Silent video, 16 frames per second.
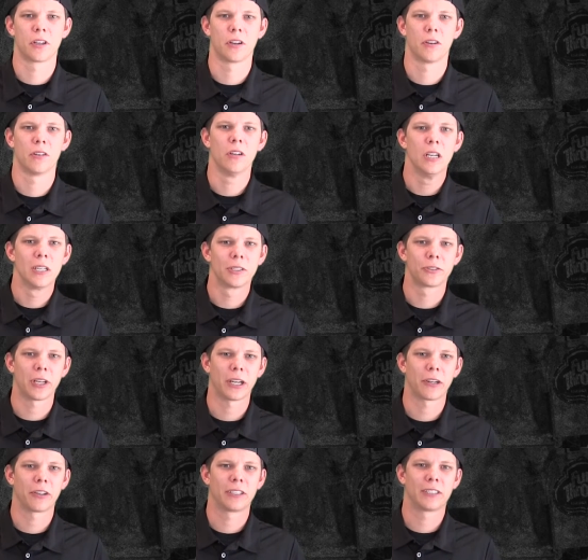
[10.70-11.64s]
know,
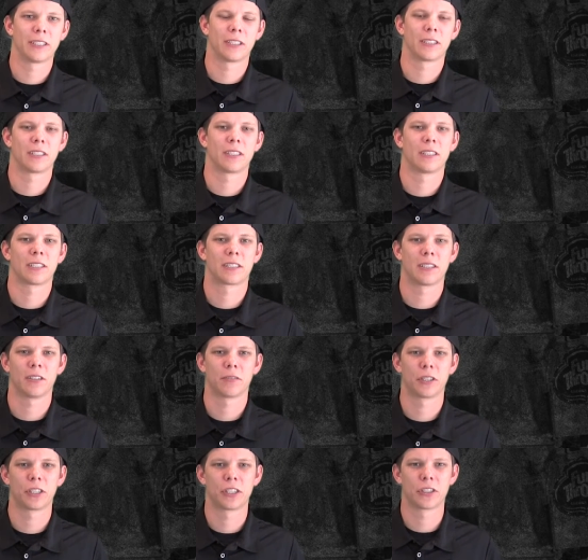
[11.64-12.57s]
drag racing is an
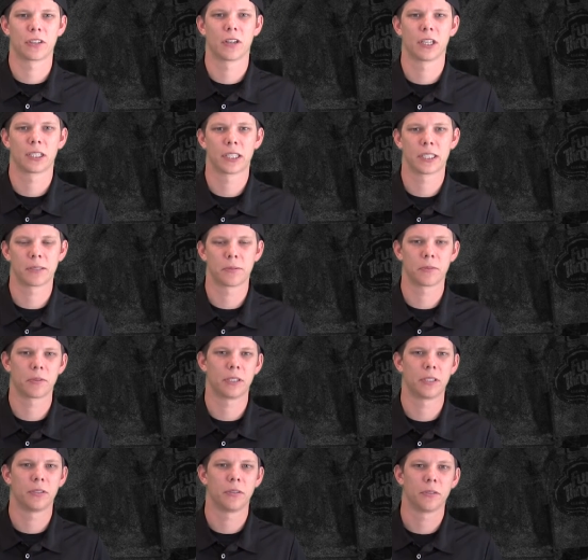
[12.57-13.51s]
acceleration contest
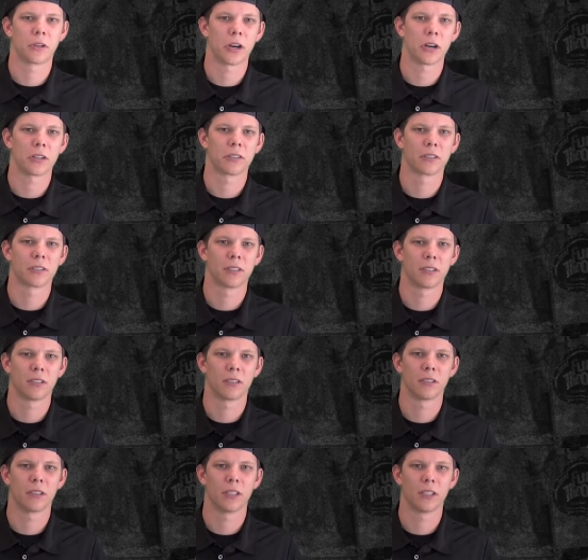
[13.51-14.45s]
between two cars.
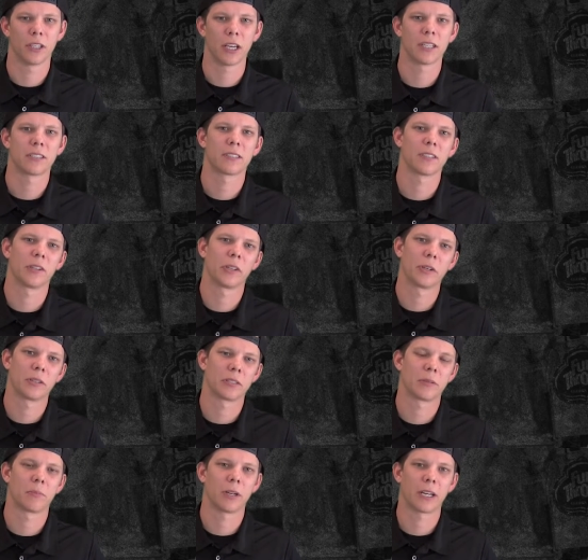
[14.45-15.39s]
Yes, there
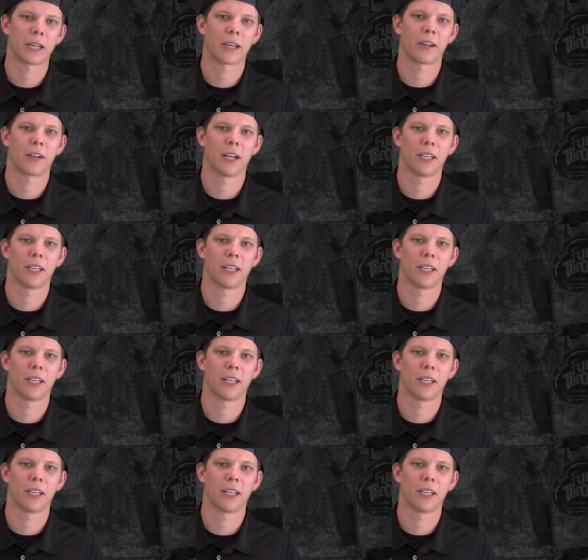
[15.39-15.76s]
are some bracket